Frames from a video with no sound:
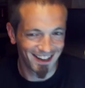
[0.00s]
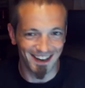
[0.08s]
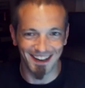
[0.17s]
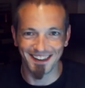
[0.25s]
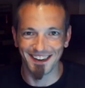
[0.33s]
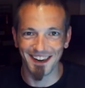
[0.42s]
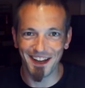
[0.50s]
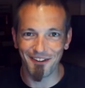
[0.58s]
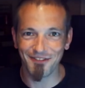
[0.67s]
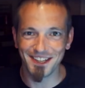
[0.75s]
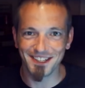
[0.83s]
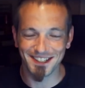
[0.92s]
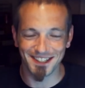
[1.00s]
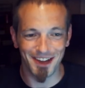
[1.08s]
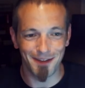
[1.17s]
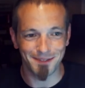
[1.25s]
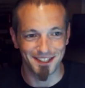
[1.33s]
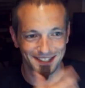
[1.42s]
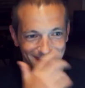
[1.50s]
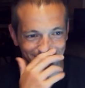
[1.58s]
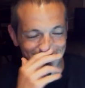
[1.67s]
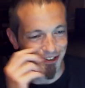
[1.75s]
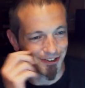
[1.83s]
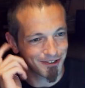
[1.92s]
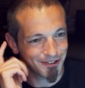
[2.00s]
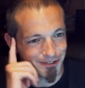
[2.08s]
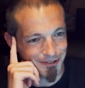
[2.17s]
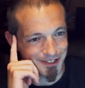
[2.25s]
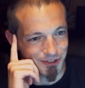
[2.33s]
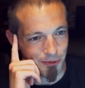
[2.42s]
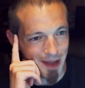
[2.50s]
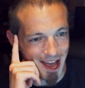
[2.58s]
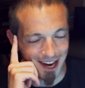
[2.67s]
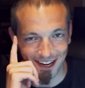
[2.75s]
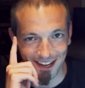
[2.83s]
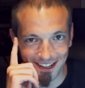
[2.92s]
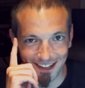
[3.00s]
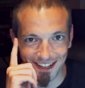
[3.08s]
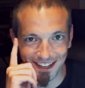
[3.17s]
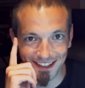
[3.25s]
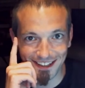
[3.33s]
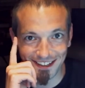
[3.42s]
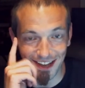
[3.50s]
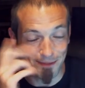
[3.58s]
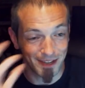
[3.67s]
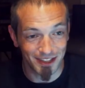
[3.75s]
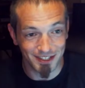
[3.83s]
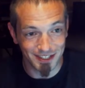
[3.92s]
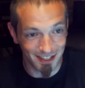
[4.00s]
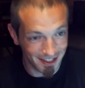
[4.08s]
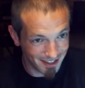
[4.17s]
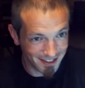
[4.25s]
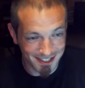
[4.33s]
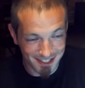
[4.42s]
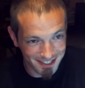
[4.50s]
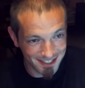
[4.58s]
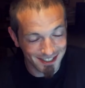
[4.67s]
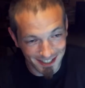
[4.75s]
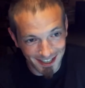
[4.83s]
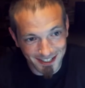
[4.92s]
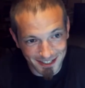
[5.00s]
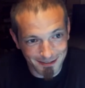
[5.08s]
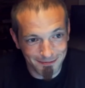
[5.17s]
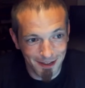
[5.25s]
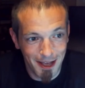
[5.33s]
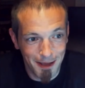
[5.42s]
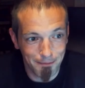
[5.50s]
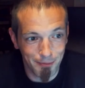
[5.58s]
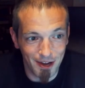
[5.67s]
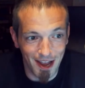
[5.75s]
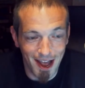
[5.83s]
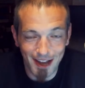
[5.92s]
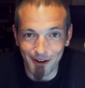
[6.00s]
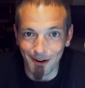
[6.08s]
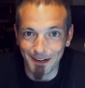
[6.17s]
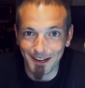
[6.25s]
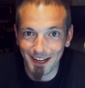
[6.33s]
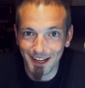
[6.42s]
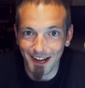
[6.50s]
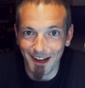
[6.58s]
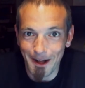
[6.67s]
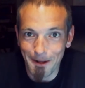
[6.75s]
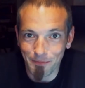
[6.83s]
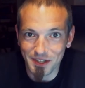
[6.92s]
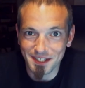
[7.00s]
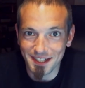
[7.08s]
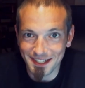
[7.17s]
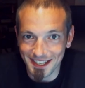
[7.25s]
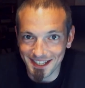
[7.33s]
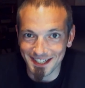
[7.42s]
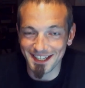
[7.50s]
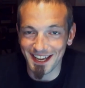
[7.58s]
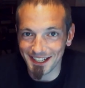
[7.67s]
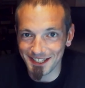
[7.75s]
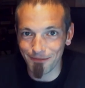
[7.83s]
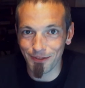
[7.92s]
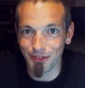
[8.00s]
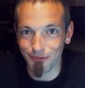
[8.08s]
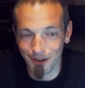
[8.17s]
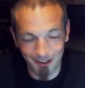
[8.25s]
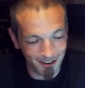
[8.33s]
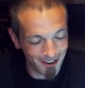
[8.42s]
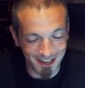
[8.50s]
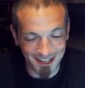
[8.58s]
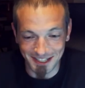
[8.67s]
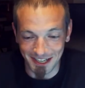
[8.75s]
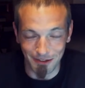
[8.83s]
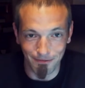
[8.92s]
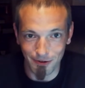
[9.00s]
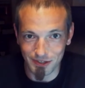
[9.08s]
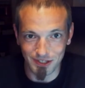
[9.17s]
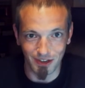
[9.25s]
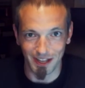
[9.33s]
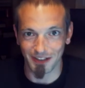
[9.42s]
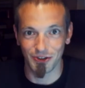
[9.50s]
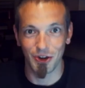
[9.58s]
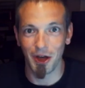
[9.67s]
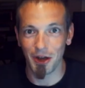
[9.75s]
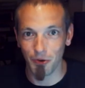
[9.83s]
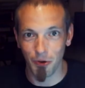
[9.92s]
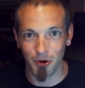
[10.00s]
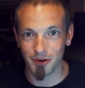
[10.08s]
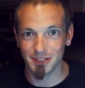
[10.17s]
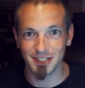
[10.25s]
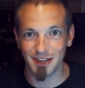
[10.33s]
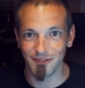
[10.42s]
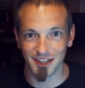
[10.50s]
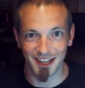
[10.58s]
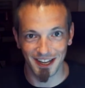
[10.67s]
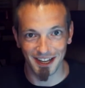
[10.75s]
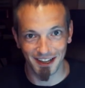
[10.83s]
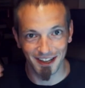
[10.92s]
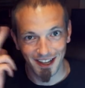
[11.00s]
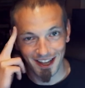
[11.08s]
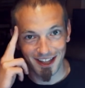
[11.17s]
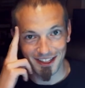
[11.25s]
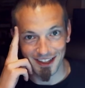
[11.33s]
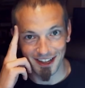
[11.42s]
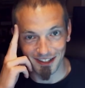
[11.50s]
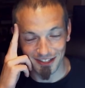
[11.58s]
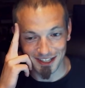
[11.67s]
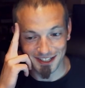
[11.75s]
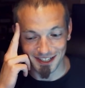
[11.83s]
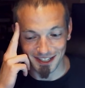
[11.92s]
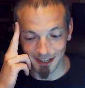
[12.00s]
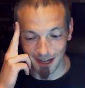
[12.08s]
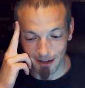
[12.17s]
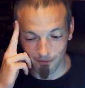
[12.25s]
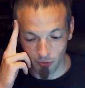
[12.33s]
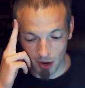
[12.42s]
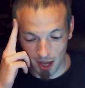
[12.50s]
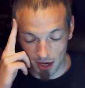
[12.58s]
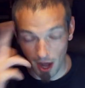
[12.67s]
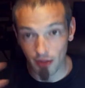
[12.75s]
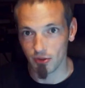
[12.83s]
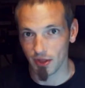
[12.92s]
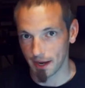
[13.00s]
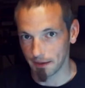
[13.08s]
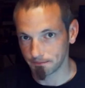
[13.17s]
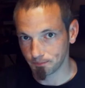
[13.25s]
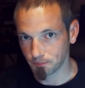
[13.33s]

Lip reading: I love these synopses. They're so dramatic. And, I mean, that's pretty accurate. This is a detective thriller. Like I said, the first, non-horror Stephen King thing that I've read, other than